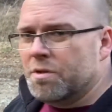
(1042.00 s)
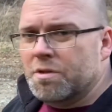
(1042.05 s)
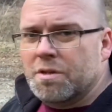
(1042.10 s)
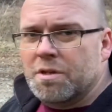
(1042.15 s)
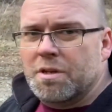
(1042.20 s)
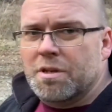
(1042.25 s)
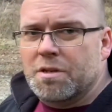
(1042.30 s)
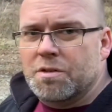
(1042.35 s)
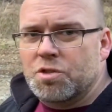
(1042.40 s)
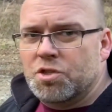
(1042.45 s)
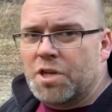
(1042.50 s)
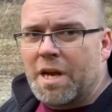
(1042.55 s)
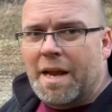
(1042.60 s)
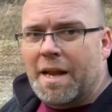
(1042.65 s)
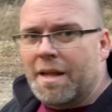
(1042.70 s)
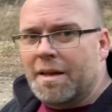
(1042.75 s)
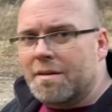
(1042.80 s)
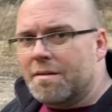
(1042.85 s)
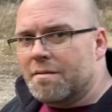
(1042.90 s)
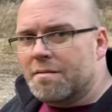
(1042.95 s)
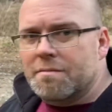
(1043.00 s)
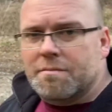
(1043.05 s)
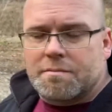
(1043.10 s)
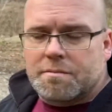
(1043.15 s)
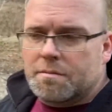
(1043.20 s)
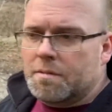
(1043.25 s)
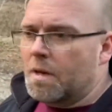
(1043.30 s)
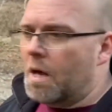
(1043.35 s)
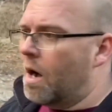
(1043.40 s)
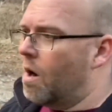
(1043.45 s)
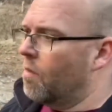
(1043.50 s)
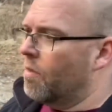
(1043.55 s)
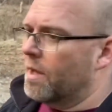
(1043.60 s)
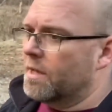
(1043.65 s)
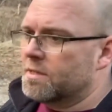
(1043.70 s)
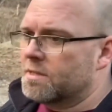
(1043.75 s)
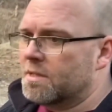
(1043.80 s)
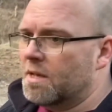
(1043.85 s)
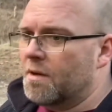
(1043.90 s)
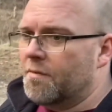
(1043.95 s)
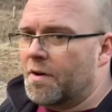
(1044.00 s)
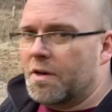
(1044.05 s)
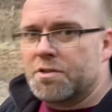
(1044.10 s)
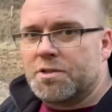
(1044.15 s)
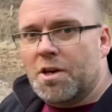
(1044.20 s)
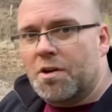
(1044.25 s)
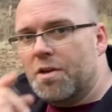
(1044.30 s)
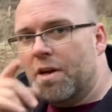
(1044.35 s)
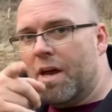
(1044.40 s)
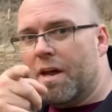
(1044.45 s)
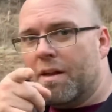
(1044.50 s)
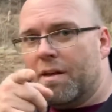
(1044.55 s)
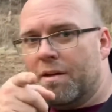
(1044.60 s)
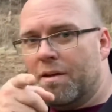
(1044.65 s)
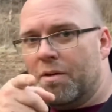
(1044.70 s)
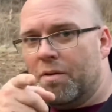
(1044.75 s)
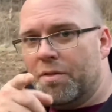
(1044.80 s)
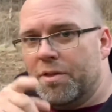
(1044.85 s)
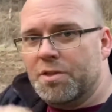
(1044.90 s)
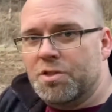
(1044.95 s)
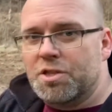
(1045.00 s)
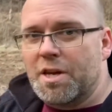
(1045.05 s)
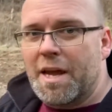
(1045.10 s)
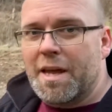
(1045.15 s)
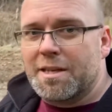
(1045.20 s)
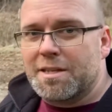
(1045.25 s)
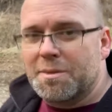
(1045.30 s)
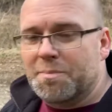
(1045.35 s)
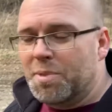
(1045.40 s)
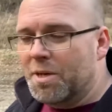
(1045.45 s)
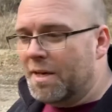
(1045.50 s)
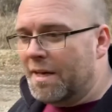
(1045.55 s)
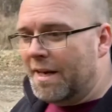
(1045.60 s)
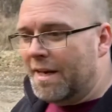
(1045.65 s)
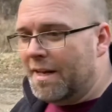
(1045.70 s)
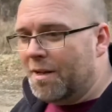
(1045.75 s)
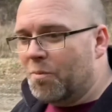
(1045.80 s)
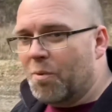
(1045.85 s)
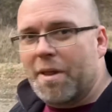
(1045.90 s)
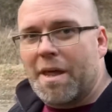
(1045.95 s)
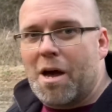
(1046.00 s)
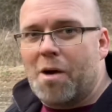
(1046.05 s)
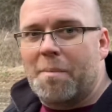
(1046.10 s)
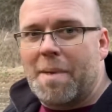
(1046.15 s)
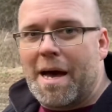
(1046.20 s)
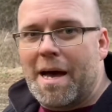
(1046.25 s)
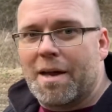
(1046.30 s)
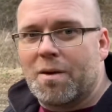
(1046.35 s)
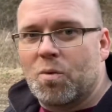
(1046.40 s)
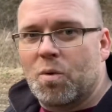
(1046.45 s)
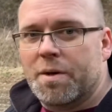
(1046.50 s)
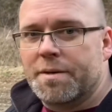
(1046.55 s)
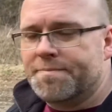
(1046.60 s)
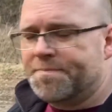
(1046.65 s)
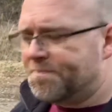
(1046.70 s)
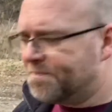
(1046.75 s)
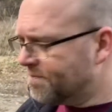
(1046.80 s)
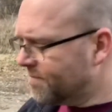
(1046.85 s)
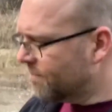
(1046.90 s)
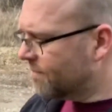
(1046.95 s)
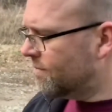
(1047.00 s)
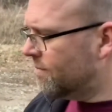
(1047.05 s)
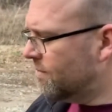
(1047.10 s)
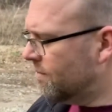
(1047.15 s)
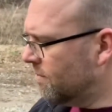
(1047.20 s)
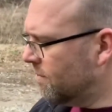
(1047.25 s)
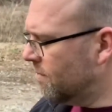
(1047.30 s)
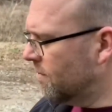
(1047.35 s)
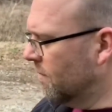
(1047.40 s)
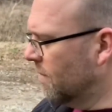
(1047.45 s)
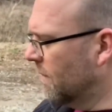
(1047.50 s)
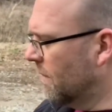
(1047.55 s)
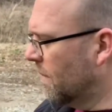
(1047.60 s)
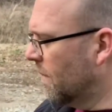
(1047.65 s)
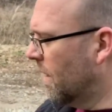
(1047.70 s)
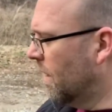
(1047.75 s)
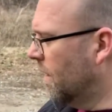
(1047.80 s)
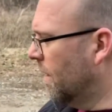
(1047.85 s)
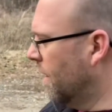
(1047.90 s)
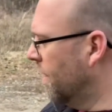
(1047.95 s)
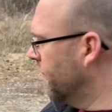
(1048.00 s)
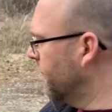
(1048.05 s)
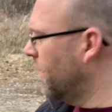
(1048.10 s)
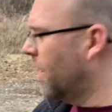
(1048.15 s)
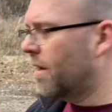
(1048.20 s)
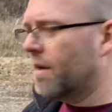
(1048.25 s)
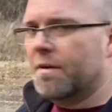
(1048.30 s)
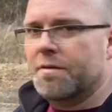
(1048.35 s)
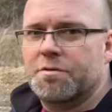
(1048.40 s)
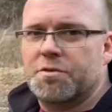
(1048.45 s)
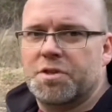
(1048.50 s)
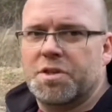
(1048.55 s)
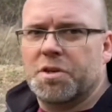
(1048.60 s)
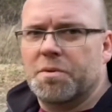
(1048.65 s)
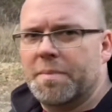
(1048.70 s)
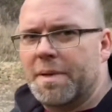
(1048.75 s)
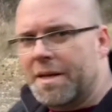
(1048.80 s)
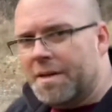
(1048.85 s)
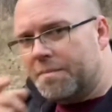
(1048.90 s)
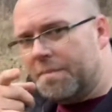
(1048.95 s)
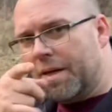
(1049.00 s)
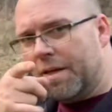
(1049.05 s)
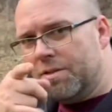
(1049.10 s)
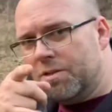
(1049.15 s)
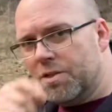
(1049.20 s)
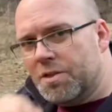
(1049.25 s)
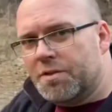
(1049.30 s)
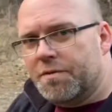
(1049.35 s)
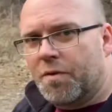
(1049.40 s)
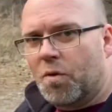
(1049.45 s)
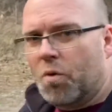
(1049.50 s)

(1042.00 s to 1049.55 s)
to jet it, all that stuff. I'll show you how the jet to put in it without buying one. I've got a drill bit made just for